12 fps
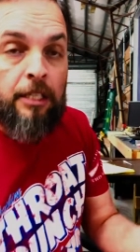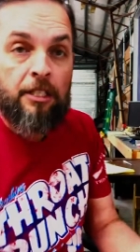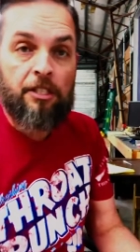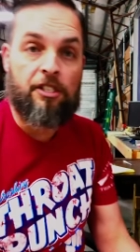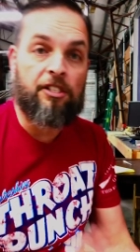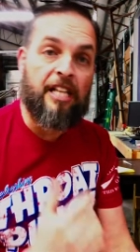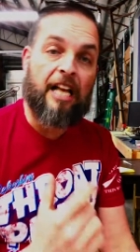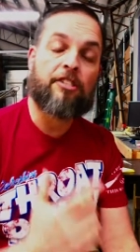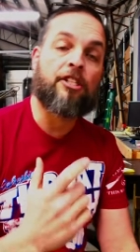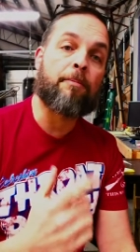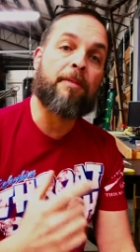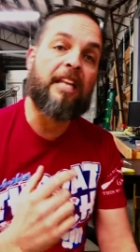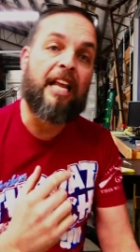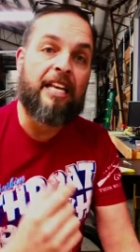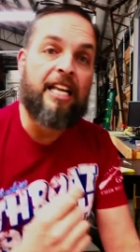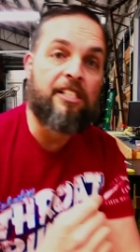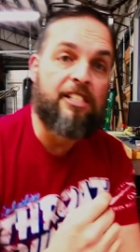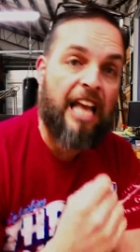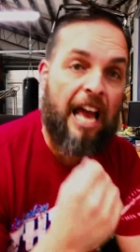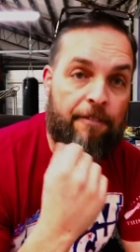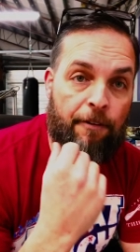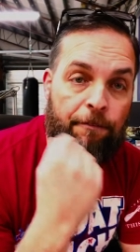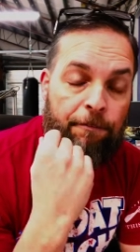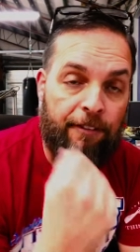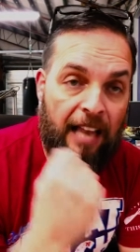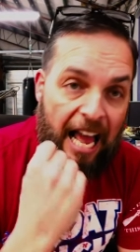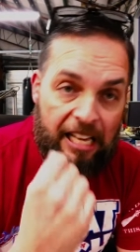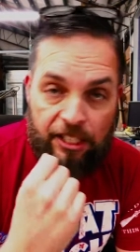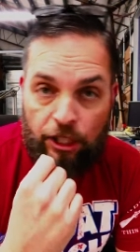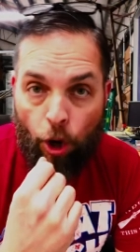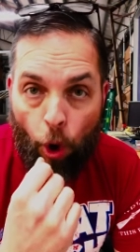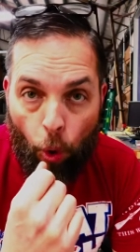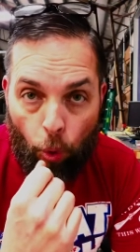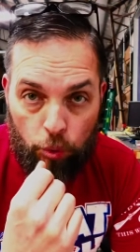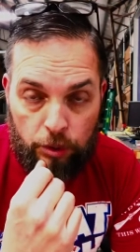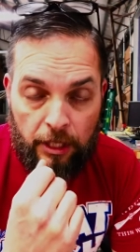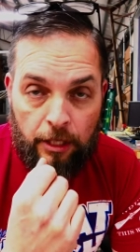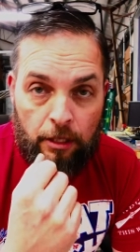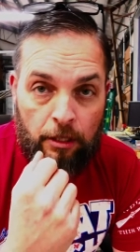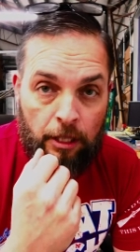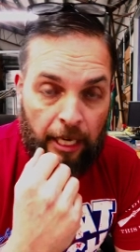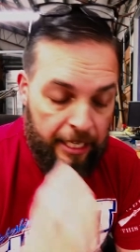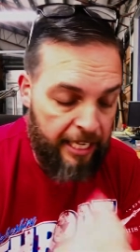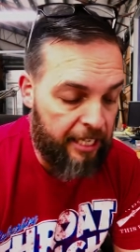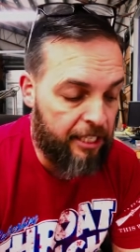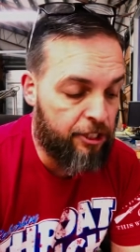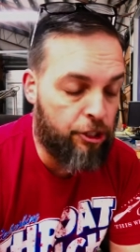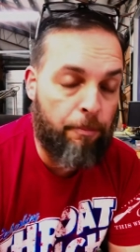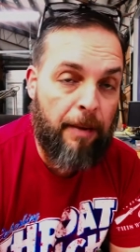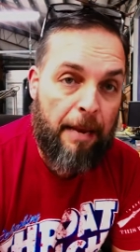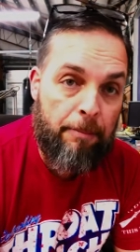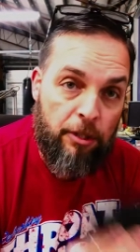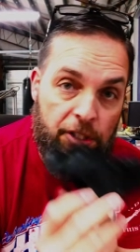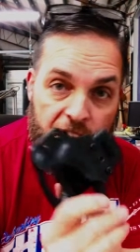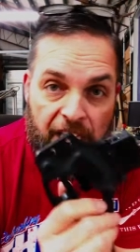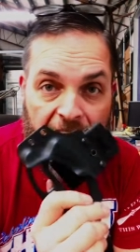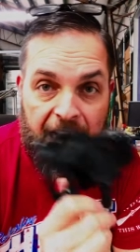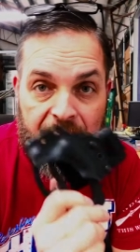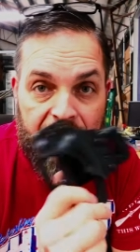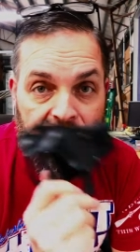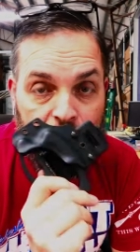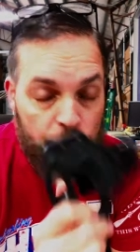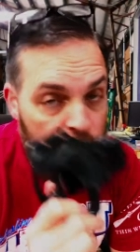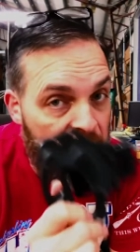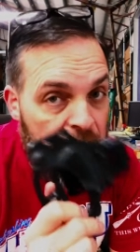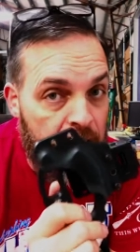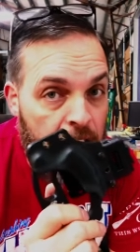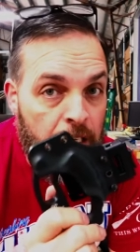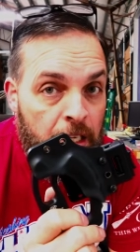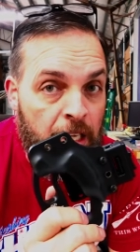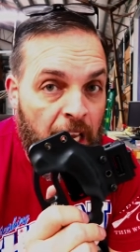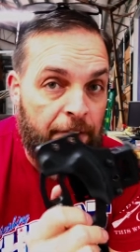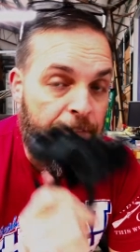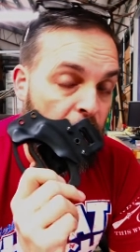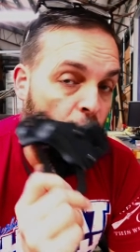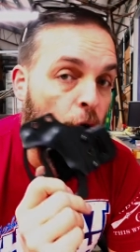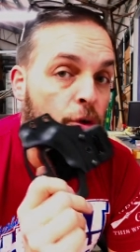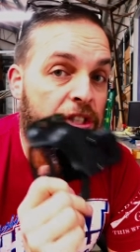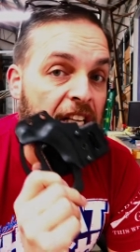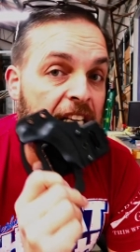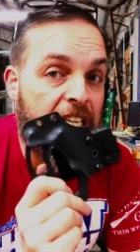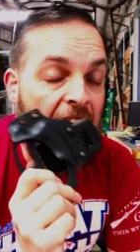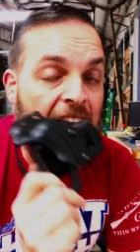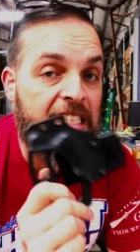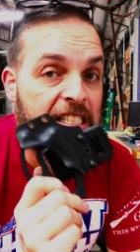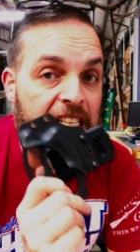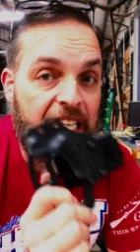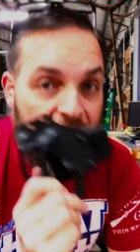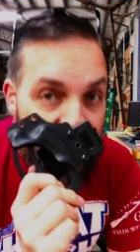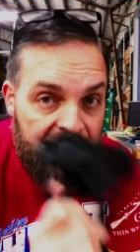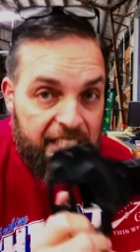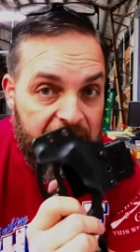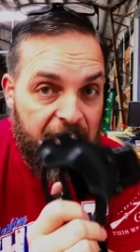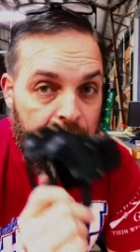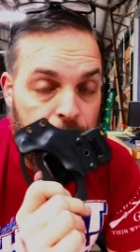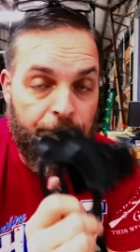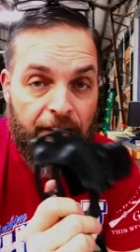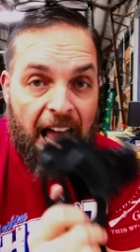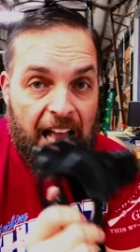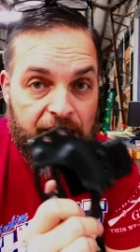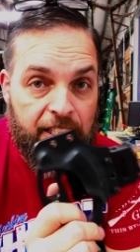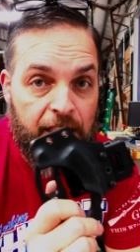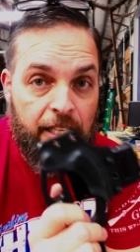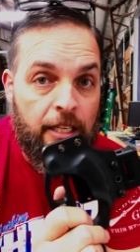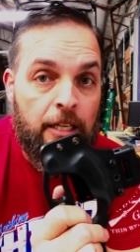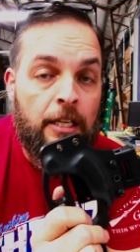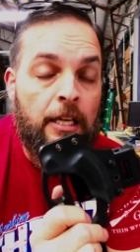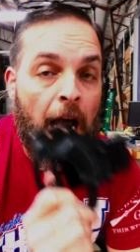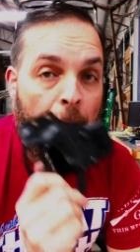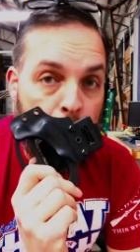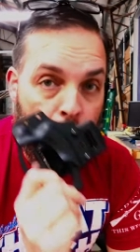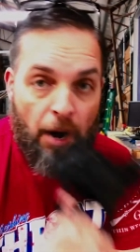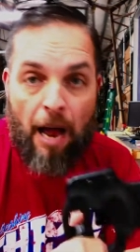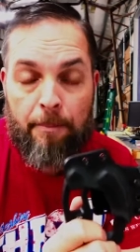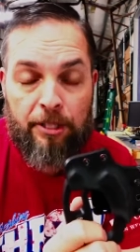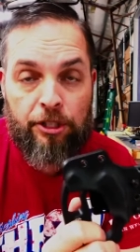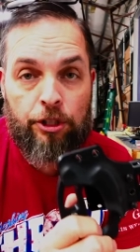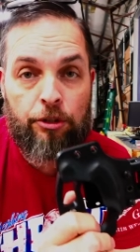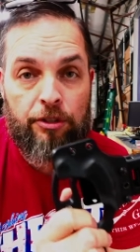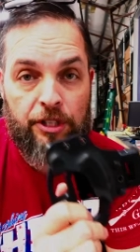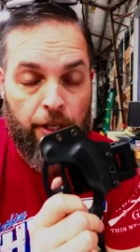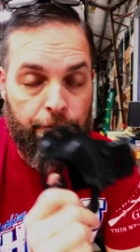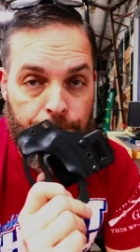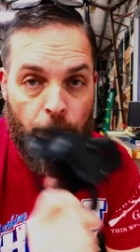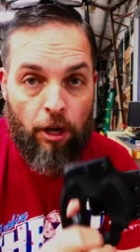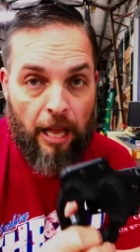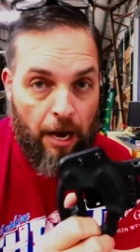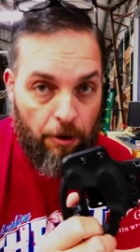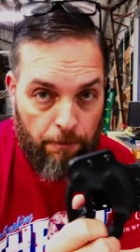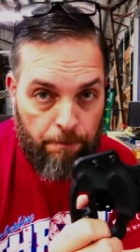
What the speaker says: This is not something that needs to have a flaccid hold. It needs to be able to stay in this sheath. If it goes in nice and easy and flaccid, I promise you it's gonna fall out.